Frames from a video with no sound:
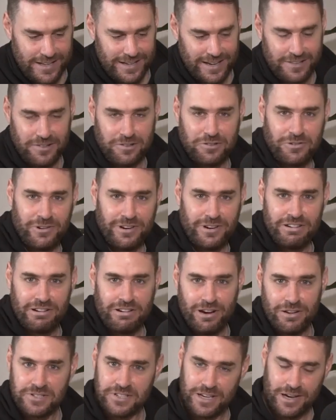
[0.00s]
Another
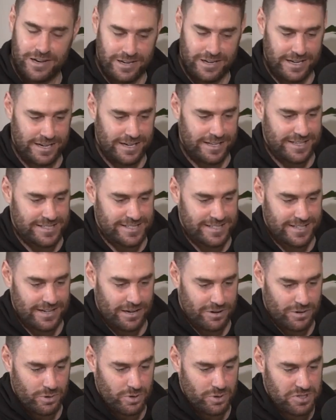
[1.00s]
3-year-old to go down against the
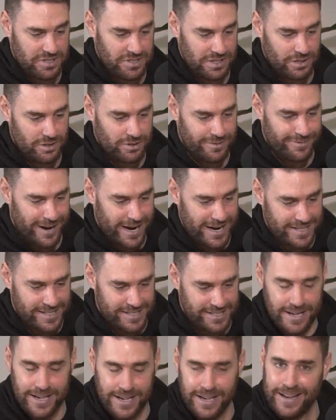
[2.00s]
older horses in a good
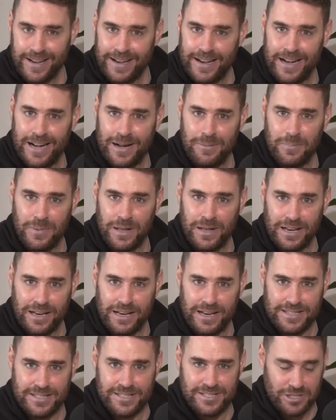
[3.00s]
race.
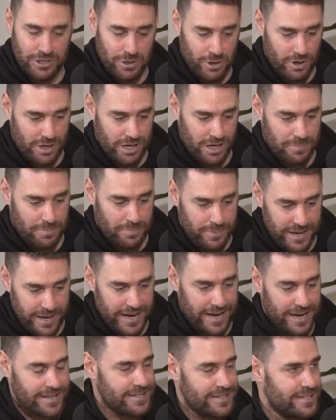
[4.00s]
Let's talk
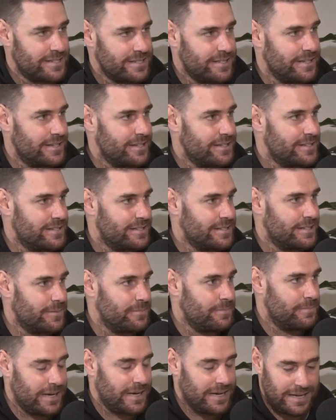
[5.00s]
about
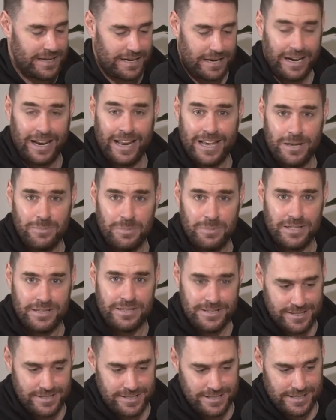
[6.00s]
some
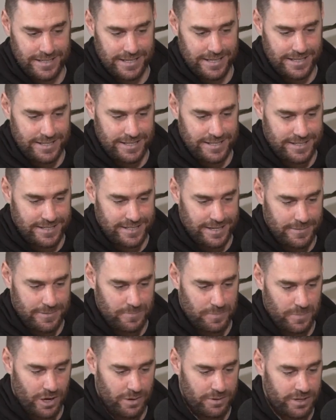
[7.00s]
lay-bins. And
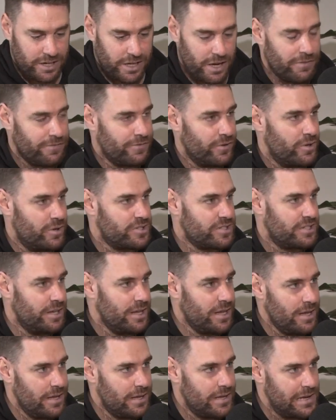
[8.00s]
I'm going to go first
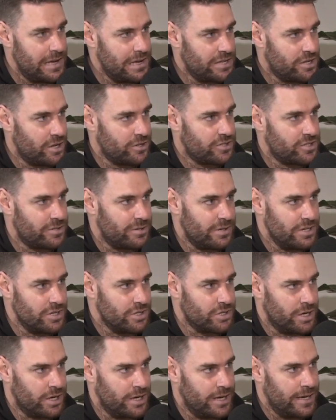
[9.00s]
here. Hitotsu
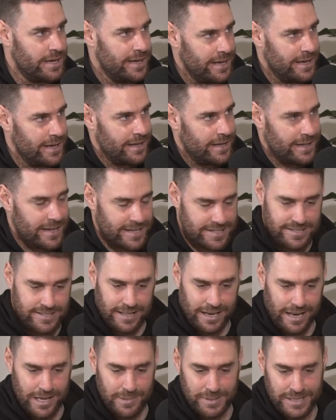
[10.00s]
injury. That's in
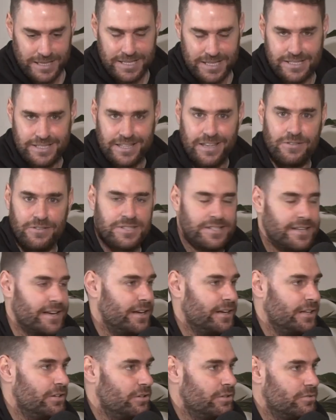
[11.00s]
the lay-bin. That's
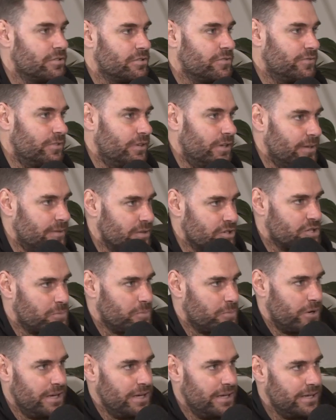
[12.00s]
devastating news for the
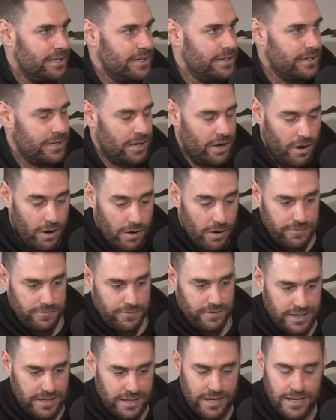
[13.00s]
spring, and
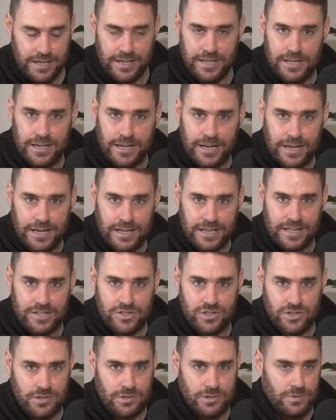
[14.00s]
hopefully he
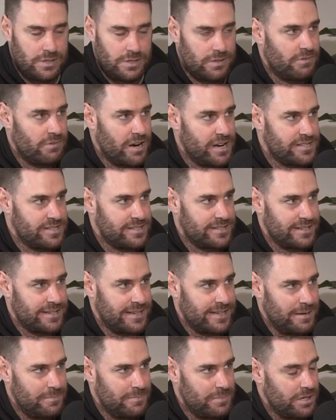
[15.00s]
gets through and races
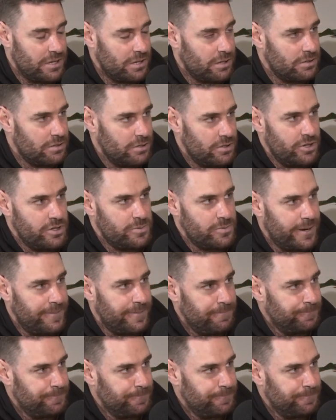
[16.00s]
again, but not good news, mate.